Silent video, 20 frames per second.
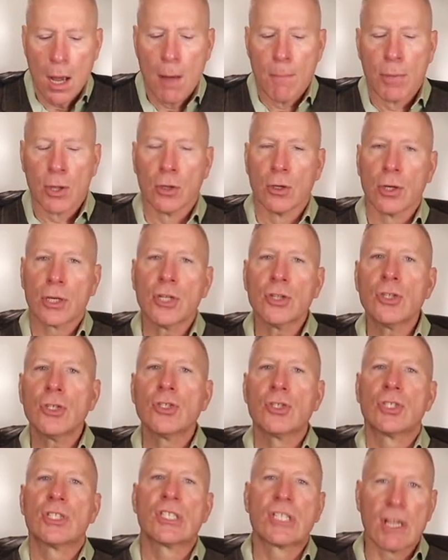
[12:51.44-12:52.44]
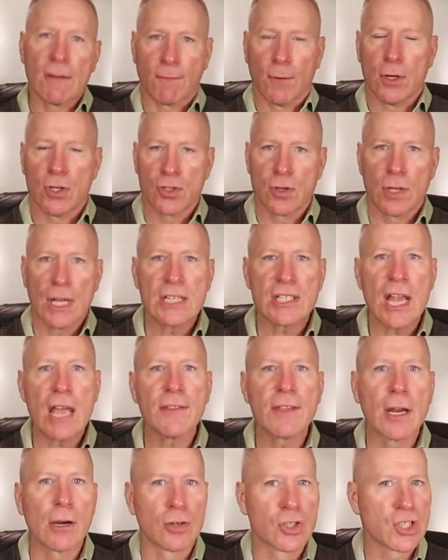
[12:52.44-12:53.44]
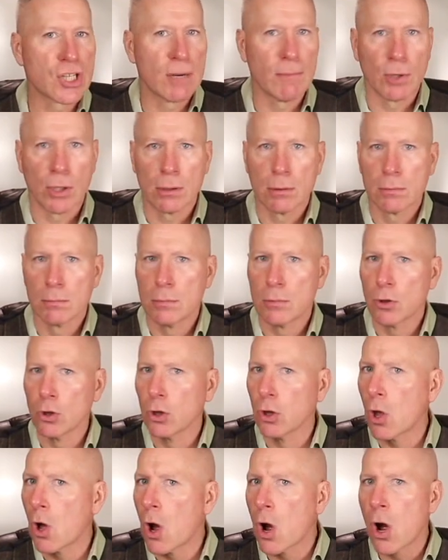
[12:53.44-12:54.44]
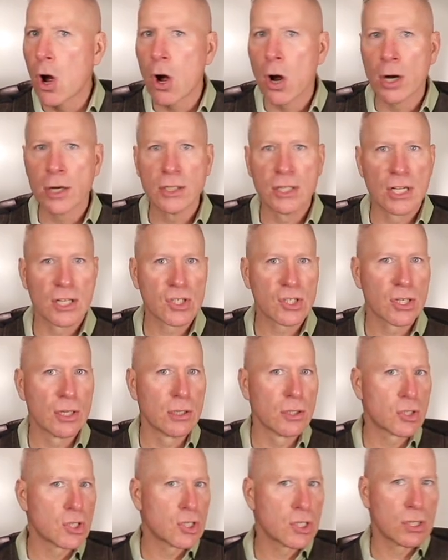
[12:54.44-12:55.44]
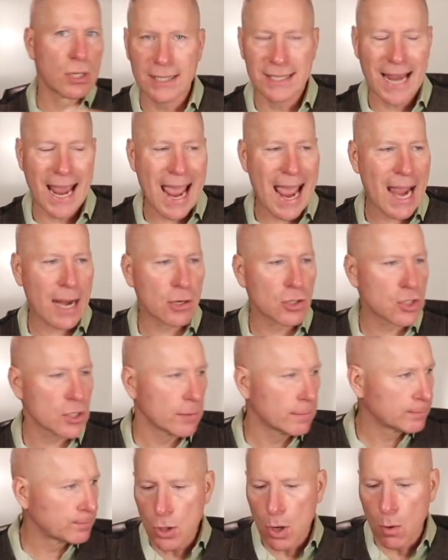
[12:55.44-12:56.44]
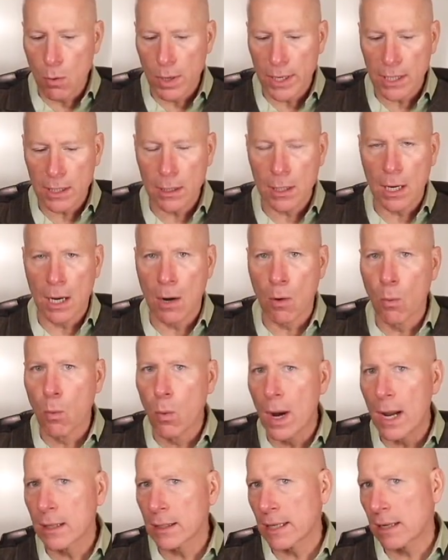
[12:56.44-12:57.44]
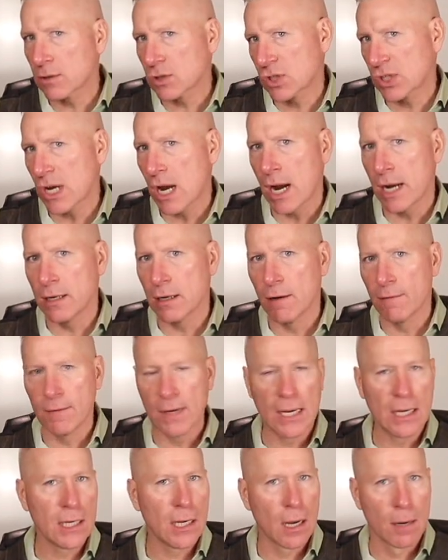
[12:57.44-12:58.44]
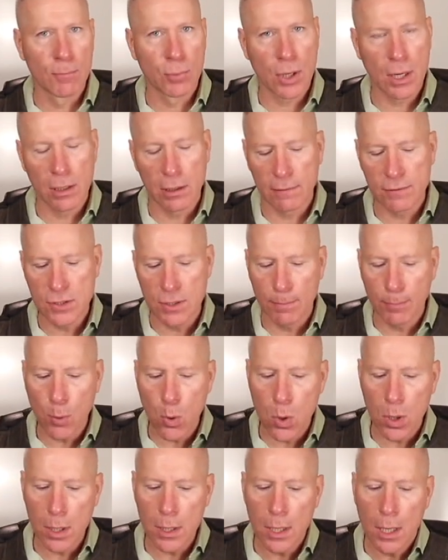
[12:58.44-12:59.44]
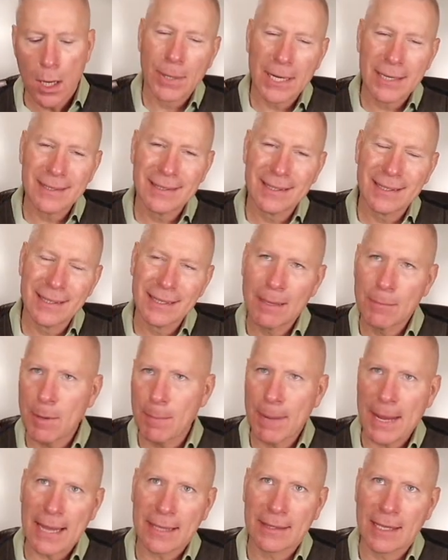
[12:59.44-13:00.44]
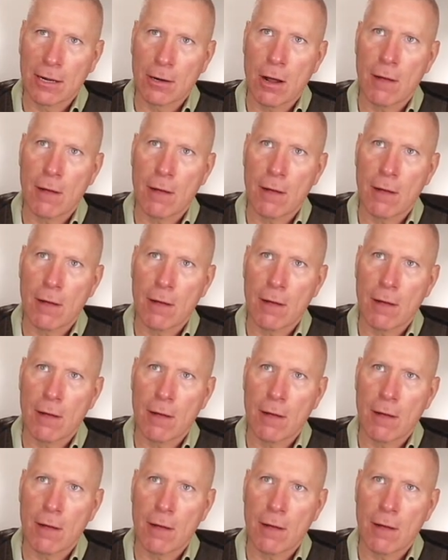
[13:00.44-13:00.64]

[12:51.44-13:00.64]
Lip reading: But look at the difference. So that's how they are similar. Long distance attacks going well outside of any umbrella of support. But let me back that